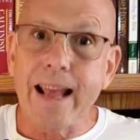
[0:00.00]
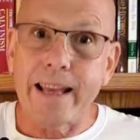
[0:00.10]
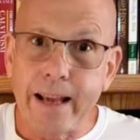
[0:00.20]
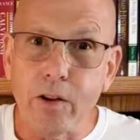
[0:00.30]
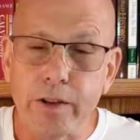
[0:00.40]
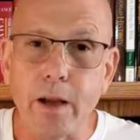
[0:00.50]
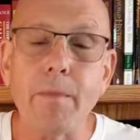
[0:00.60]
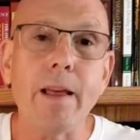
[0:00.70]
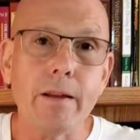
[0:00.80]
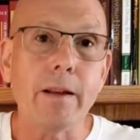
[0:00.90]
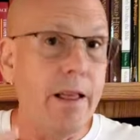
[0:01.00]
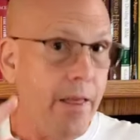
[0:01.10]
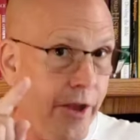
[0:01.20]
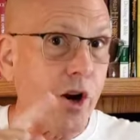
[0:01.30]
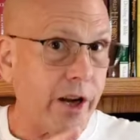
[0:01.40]
they killed him,
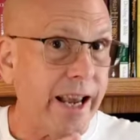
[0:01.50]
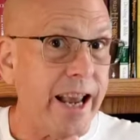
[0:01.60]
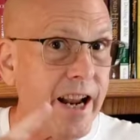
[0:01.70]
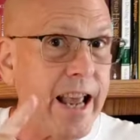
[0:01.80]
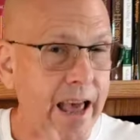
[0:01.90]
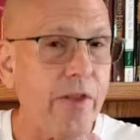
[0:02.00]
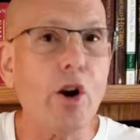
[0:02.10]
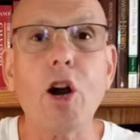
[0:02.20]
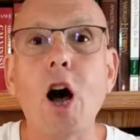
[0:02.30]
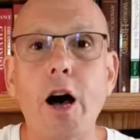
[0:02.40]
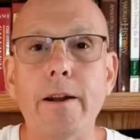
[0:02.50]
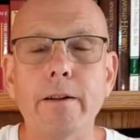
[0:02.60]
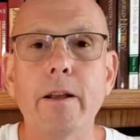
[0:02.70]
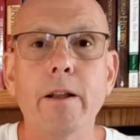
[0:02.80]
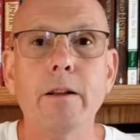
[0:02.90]
their king and their
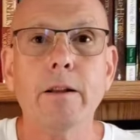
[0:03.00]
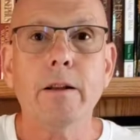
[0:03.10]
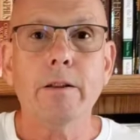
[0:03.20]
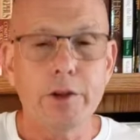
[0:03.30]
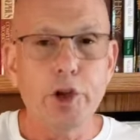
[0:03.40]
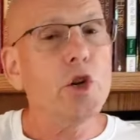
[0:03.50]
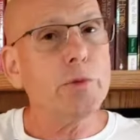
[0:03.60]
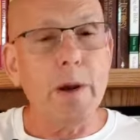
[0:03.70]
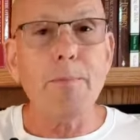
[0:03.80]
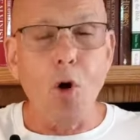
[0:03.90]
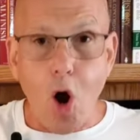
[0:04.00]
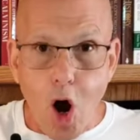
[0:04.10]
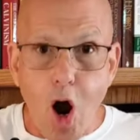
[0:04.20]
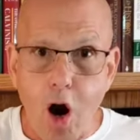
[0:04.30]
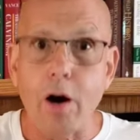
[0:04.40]
God. The Jewish people
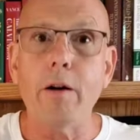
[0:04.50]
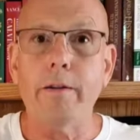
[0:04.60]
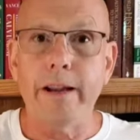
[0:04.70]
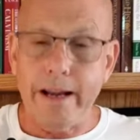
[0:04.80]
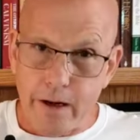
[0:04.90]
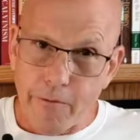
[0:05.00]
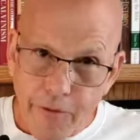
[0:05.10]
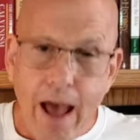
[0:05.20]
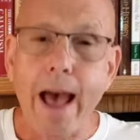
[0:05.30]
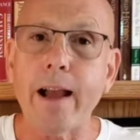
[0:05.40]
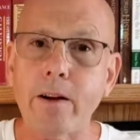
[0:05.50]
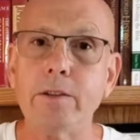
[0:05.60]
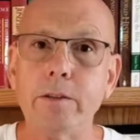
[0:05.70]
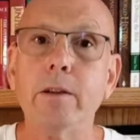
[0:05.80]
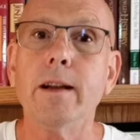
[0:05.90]
are, in
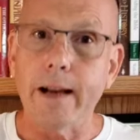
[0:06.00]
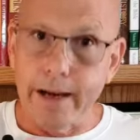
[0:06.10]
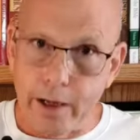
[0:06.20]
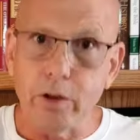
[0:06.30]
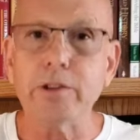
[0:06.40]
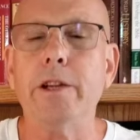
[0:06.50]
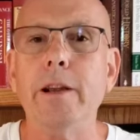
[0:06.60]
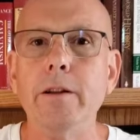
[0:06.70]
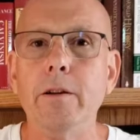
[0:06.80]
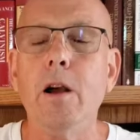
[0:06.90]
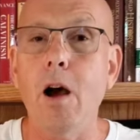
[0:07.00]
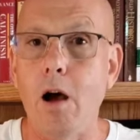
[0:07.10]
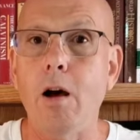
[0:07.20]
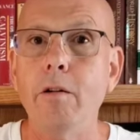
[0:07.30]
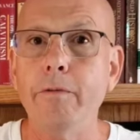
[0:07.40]
fact, guilty
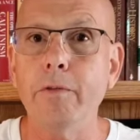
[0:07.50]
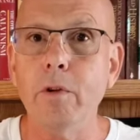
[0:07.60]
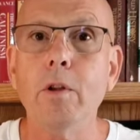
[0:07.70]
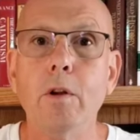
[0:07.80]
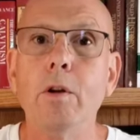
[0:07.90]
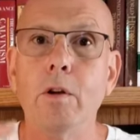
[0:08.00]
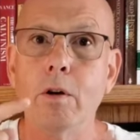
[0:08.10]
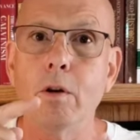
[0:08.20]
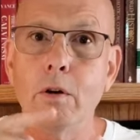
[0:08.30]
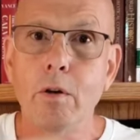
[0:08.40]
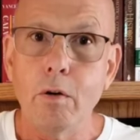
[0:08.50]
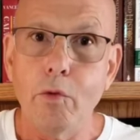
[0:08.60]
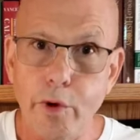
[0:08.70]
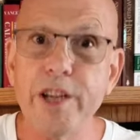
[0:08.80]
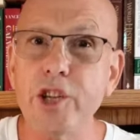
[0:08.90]
of
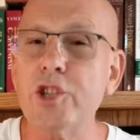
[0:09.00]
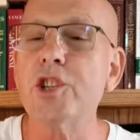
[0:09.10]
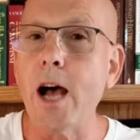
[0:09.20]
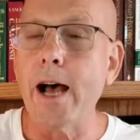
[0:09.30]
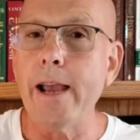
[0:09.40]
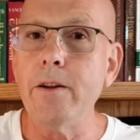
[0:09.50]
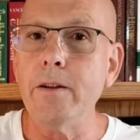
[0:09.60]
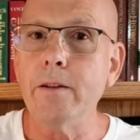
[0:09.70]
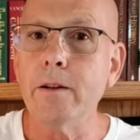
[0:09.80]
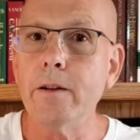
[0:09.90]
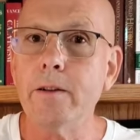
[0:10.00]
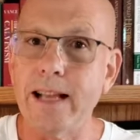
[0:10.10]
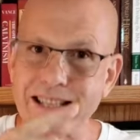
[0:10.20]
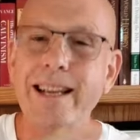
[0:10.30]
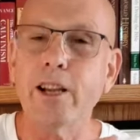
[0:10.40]
regicide,
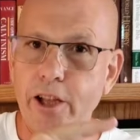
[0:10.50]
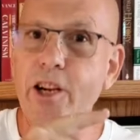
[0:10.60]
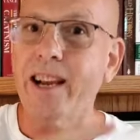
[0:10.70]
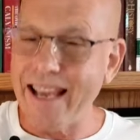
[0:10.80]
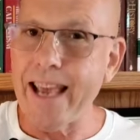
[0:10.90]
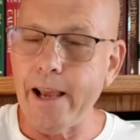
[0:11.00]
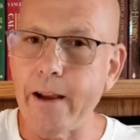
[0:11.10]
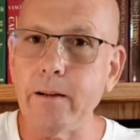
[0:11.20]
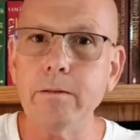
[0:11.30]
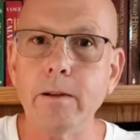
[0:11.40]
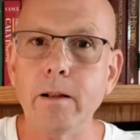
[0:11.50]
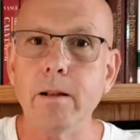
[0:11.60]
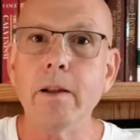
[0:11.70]
that's killing a king,